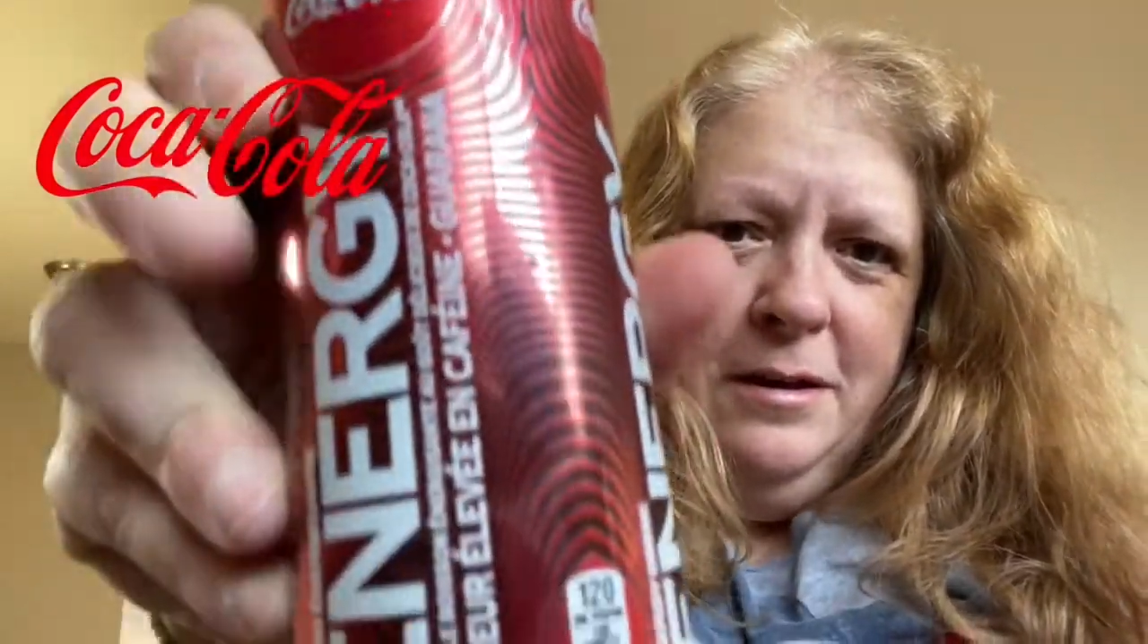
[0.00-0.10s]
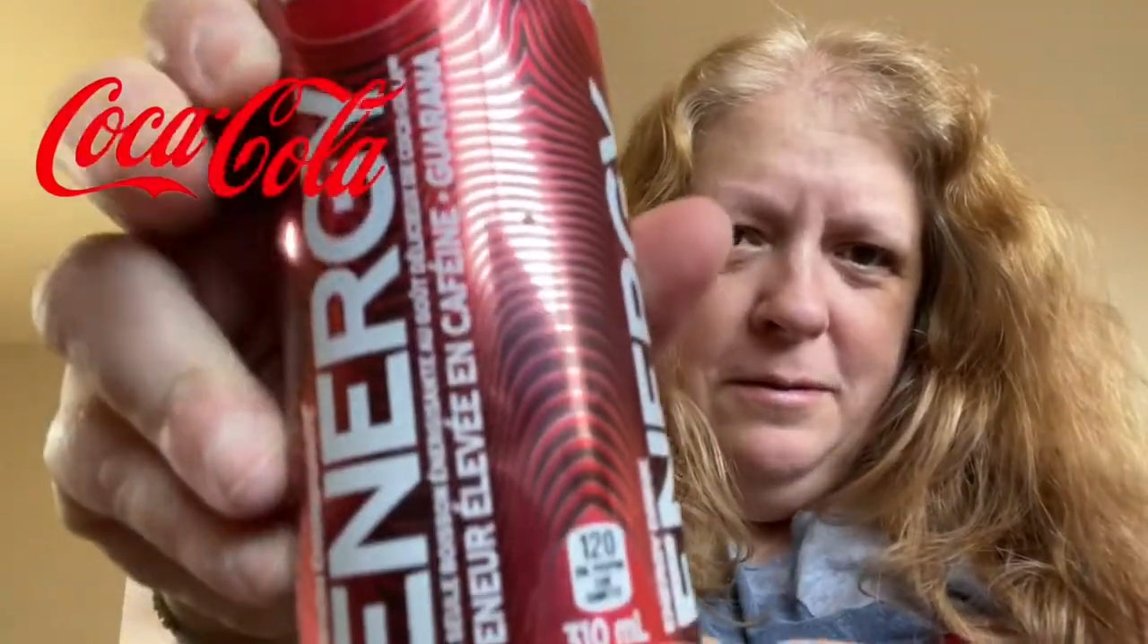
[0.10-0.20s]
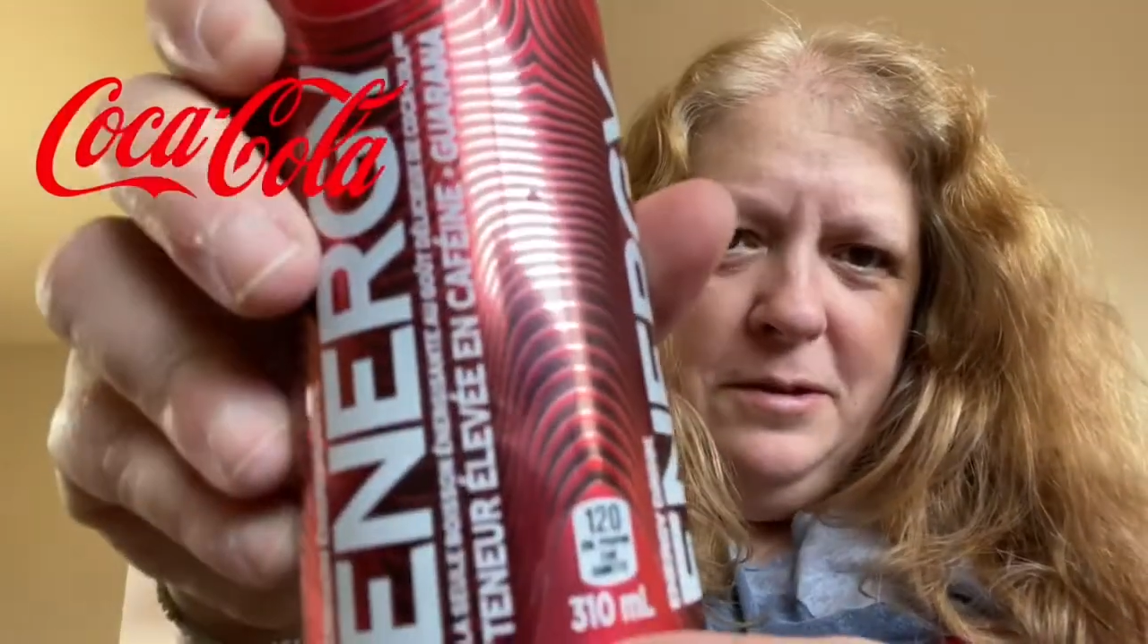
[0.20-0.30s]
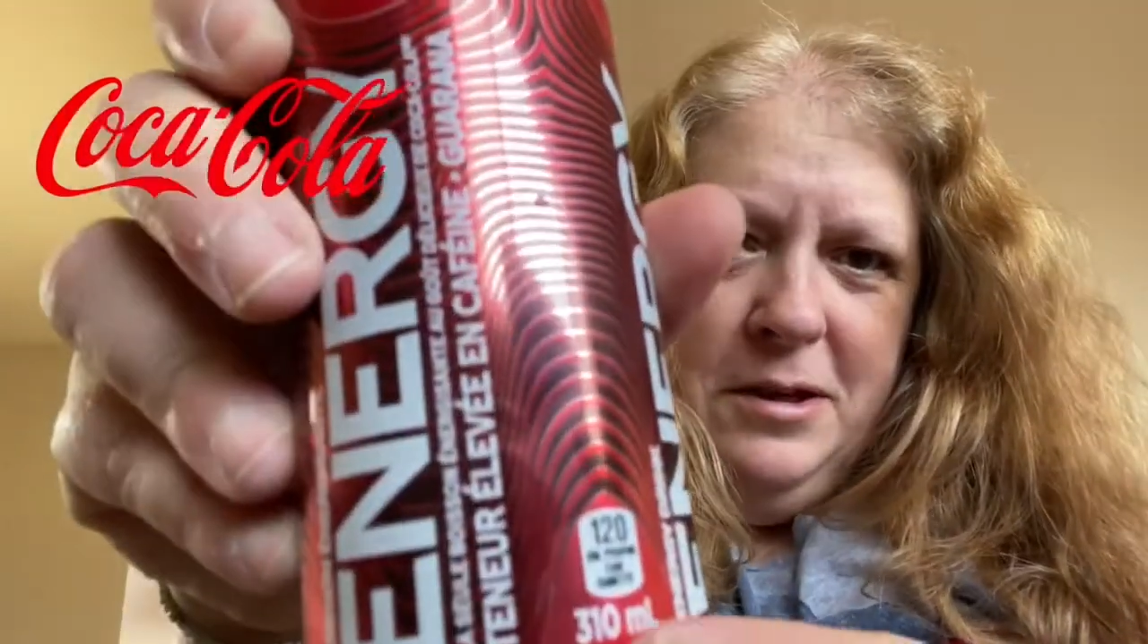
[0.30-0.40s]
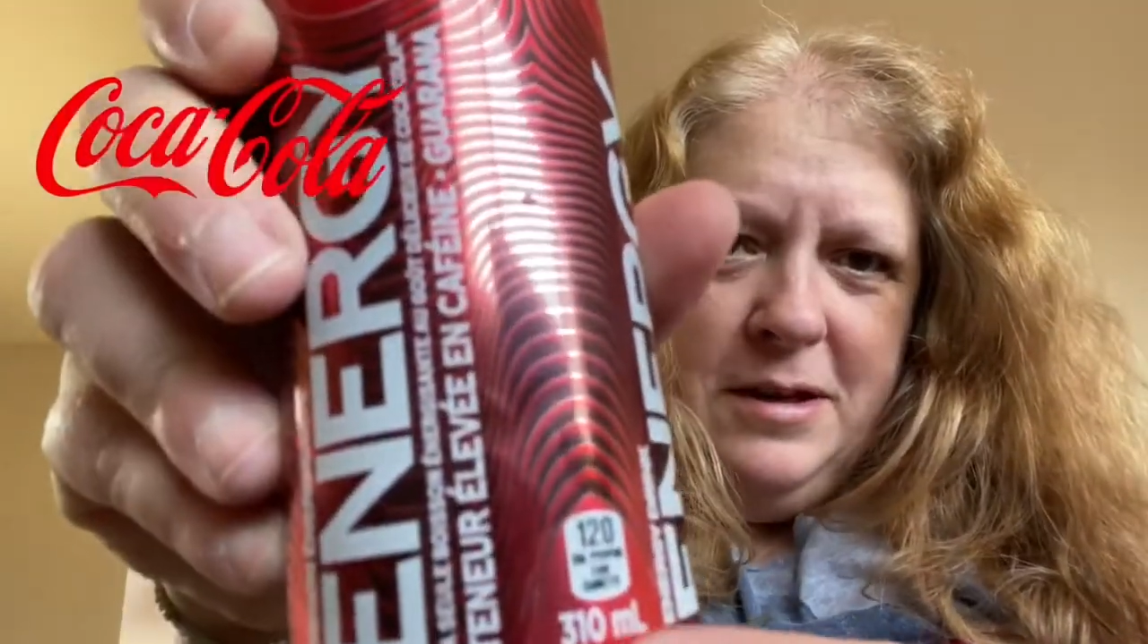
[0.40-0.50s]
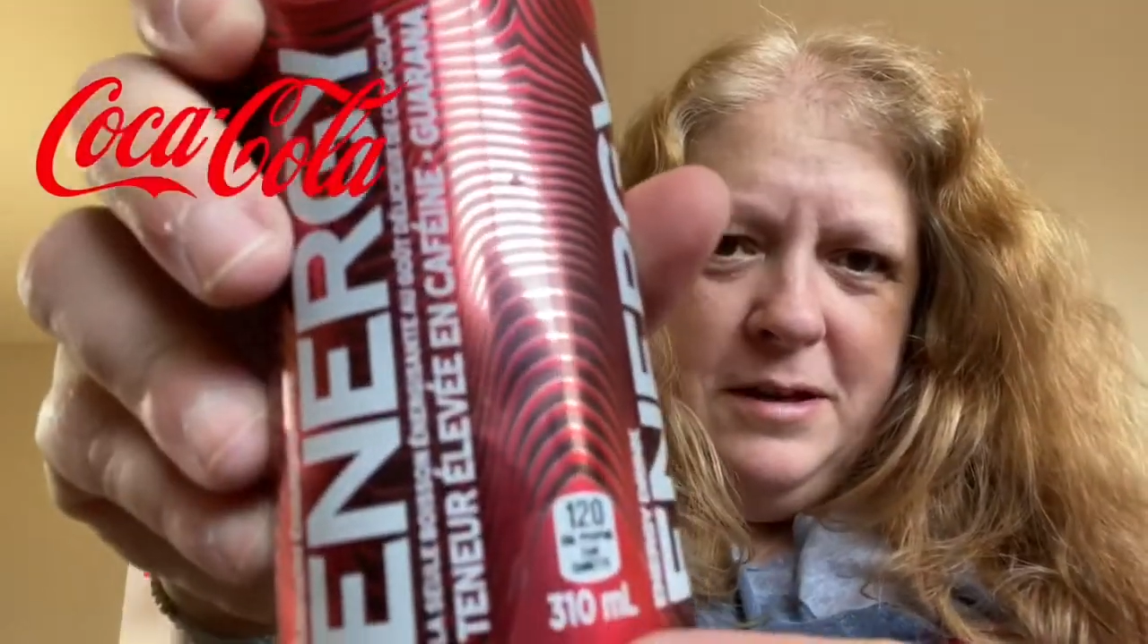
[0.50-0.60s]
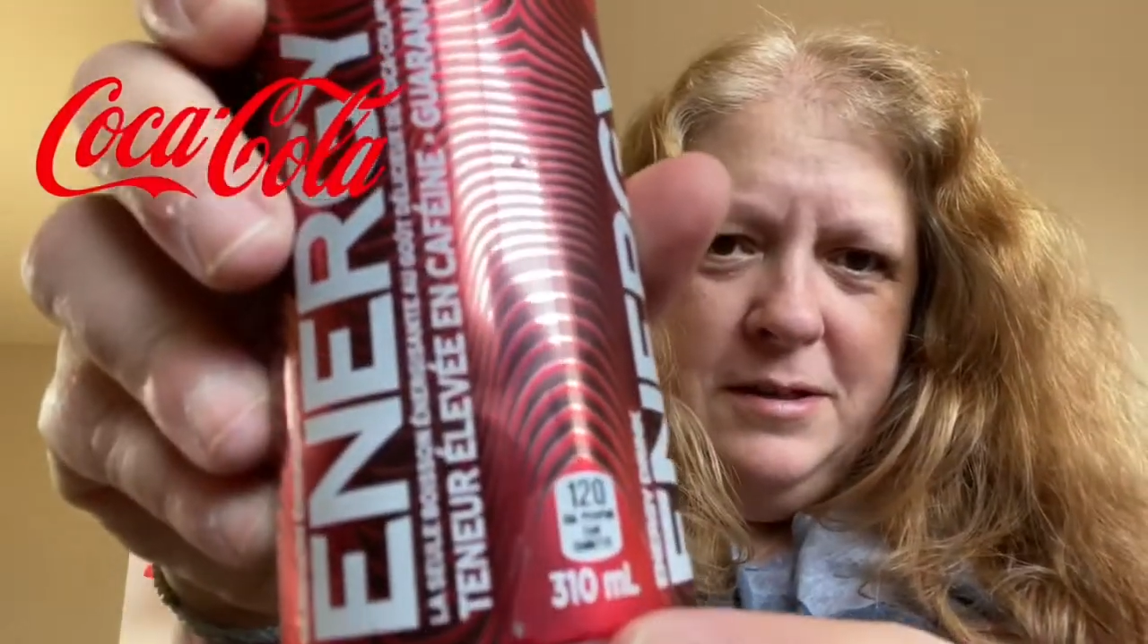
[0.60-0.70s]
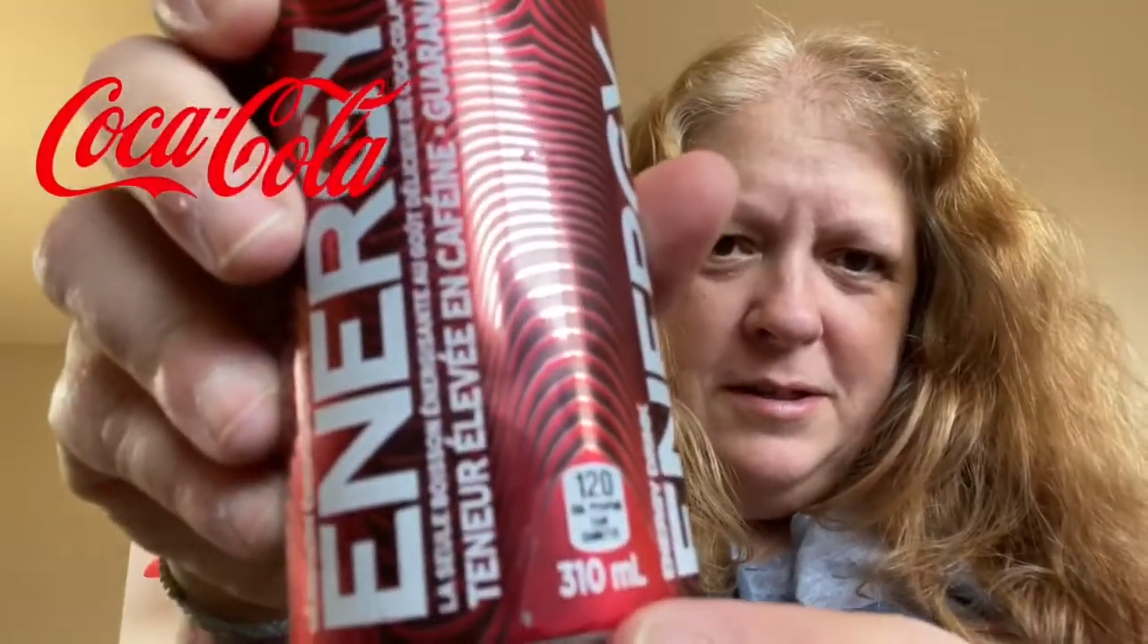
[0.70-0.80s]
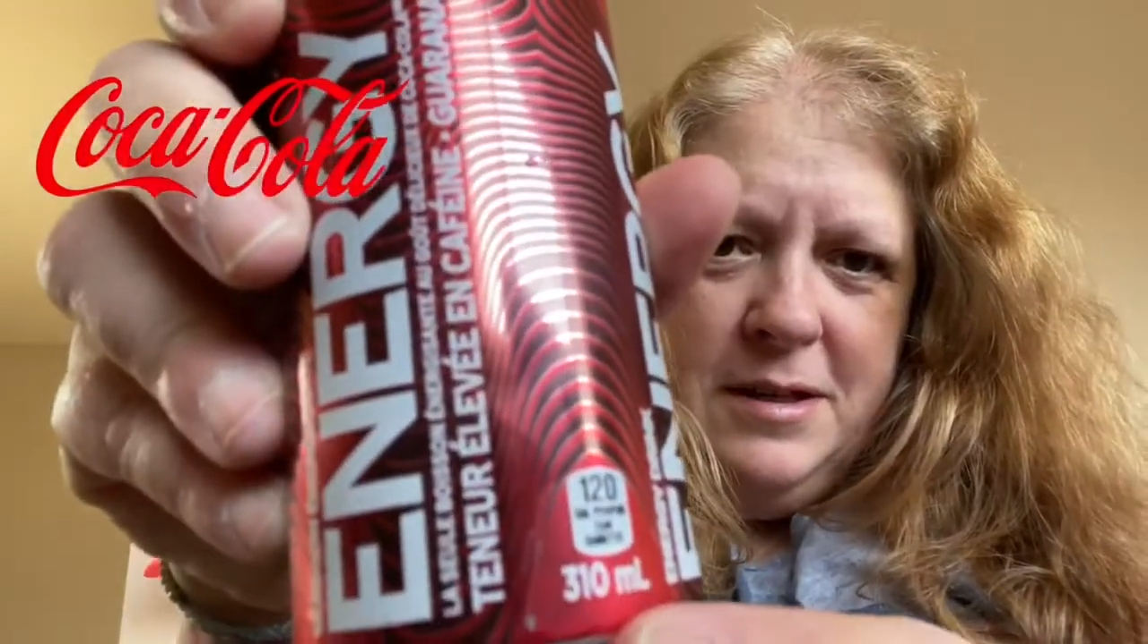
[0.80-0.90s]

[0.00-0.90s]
but you guys